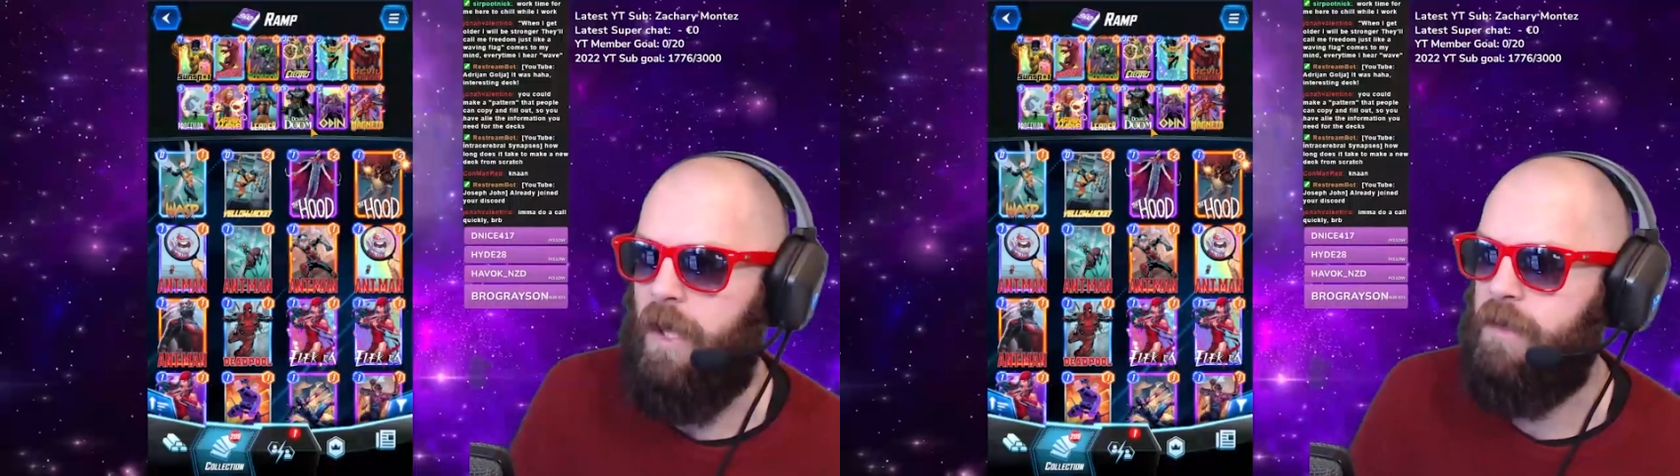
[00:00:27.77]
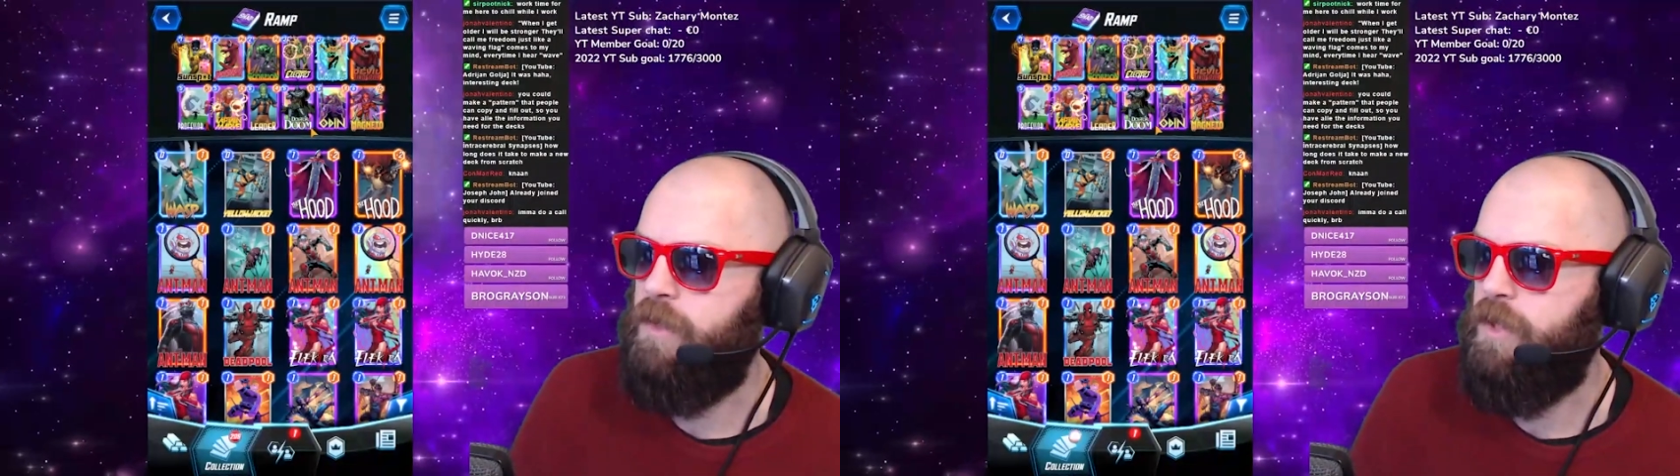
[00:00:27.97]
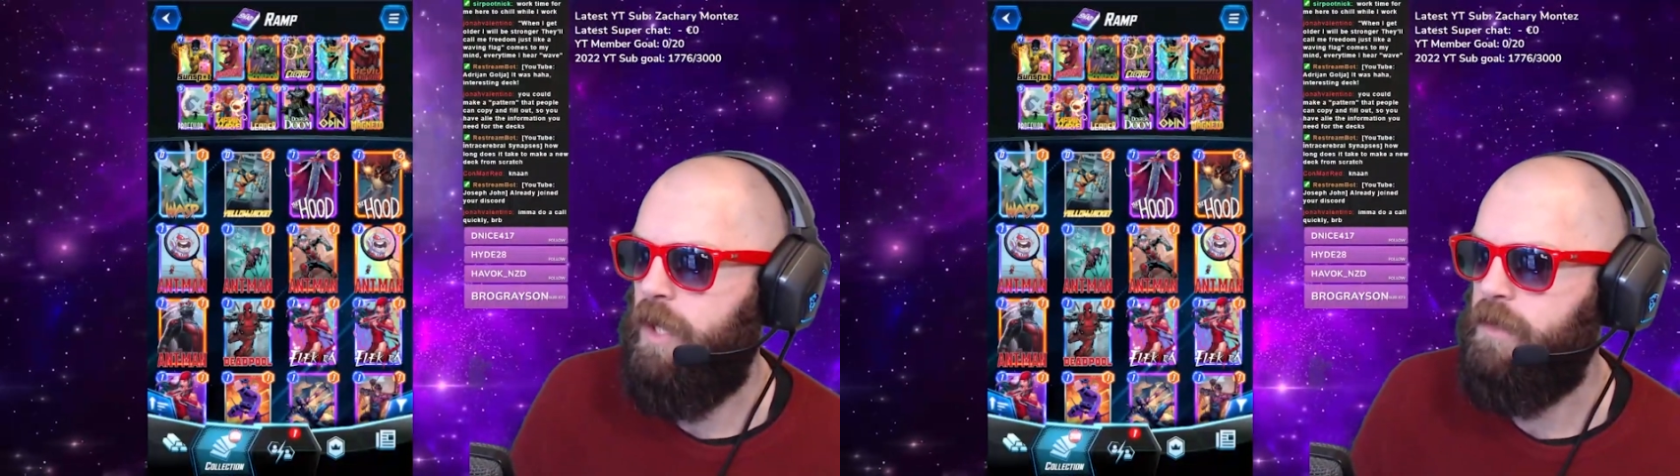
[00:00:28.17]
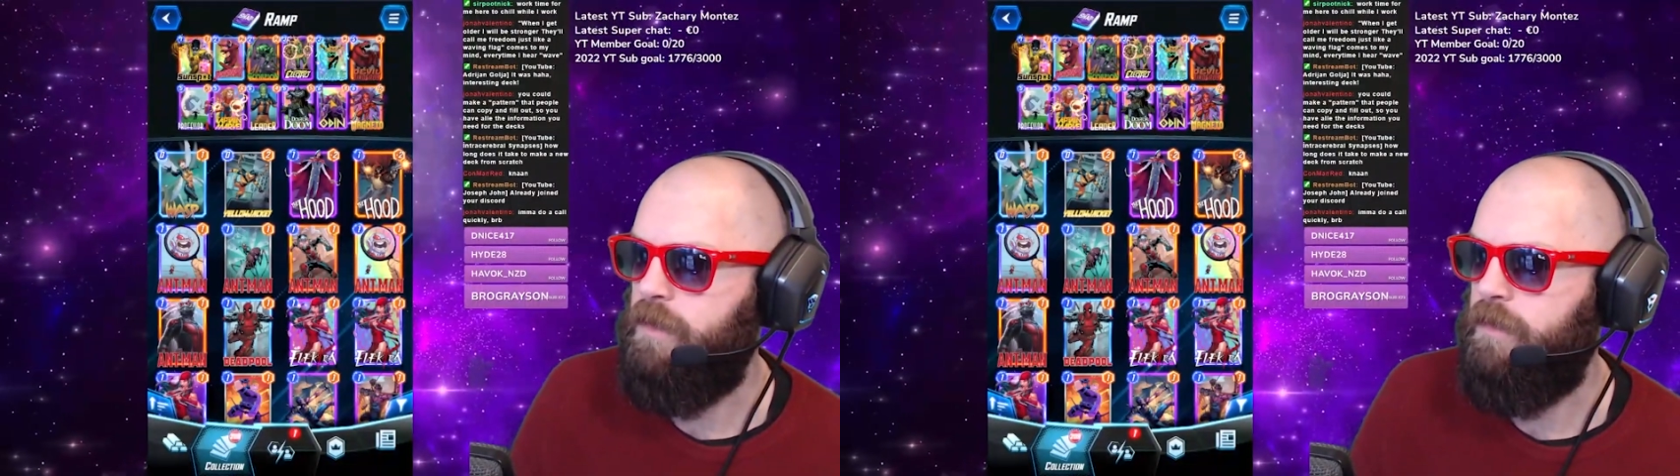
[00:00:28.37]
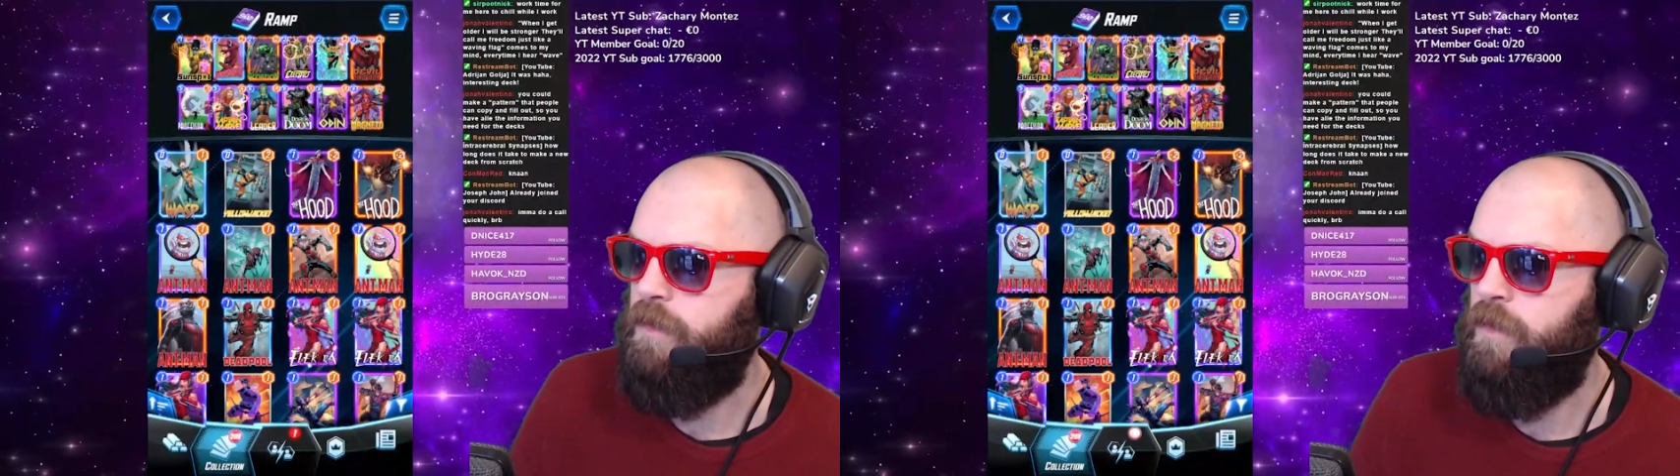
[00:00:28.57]
suggested
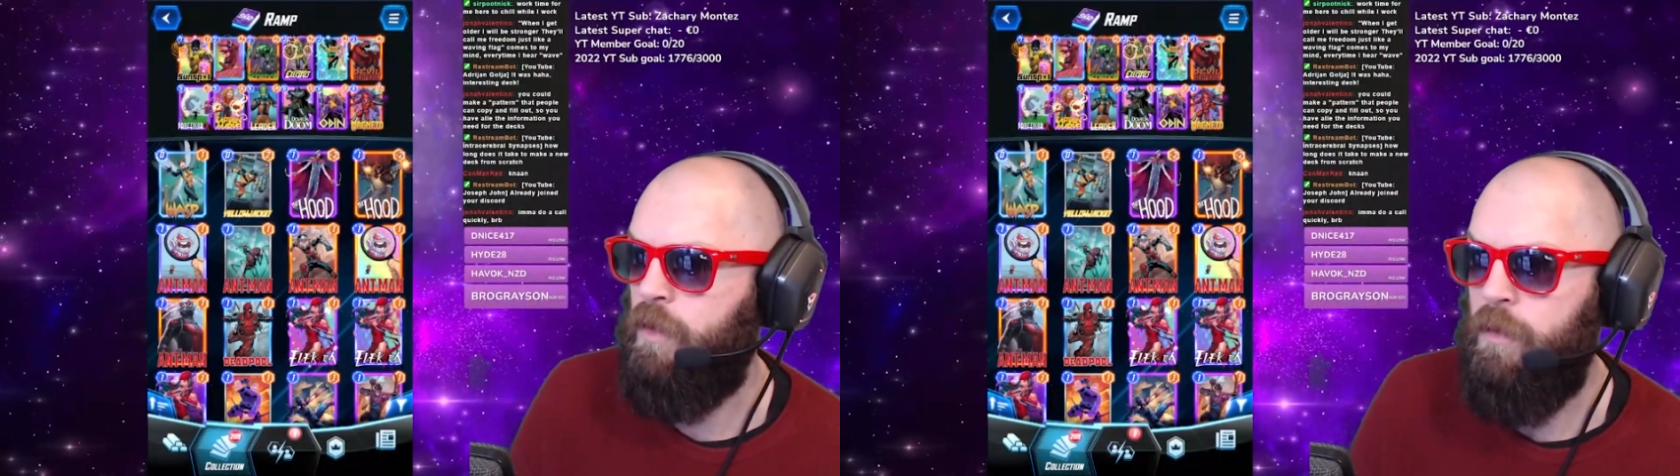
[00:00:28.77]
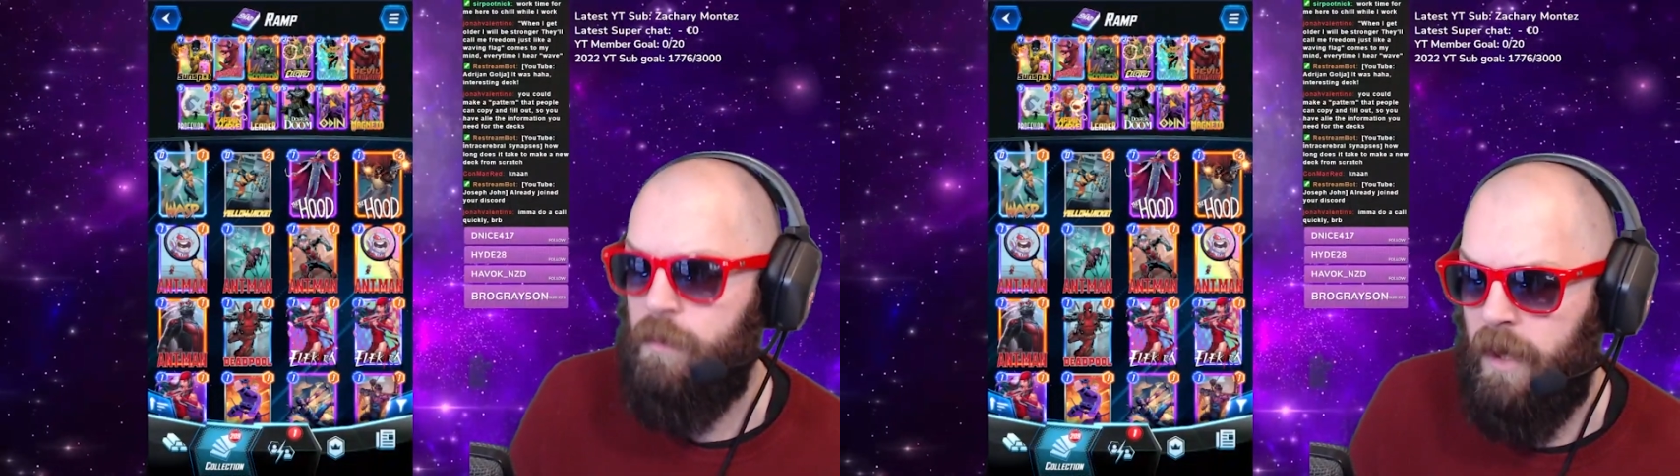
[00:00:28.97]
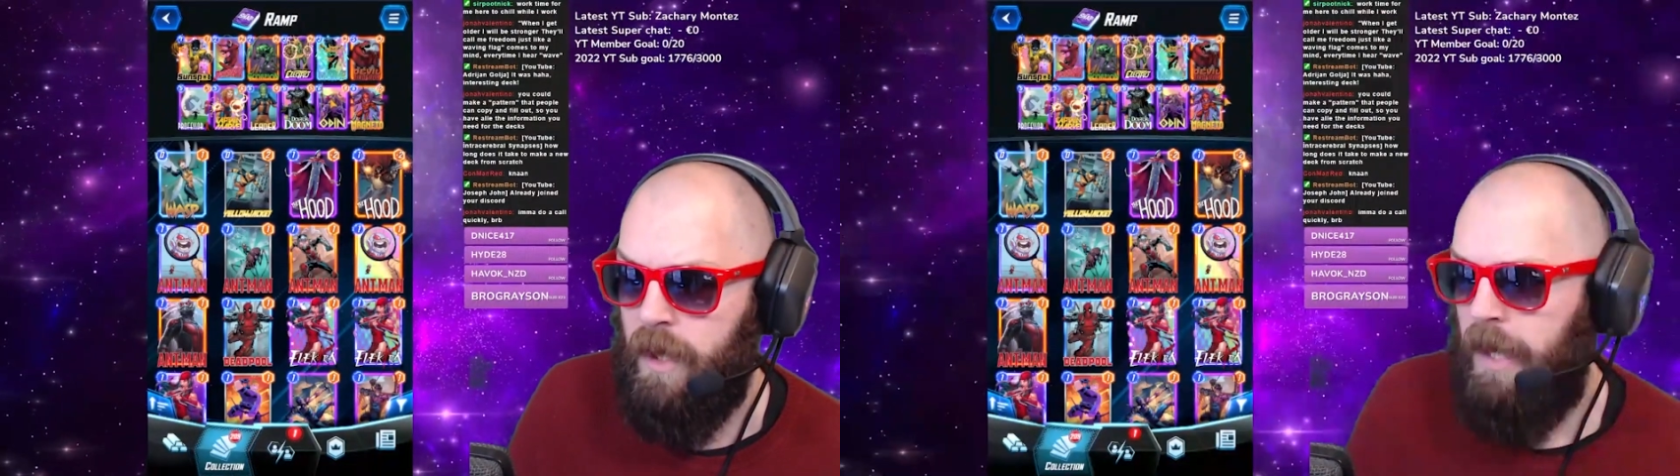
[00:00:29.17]
to me.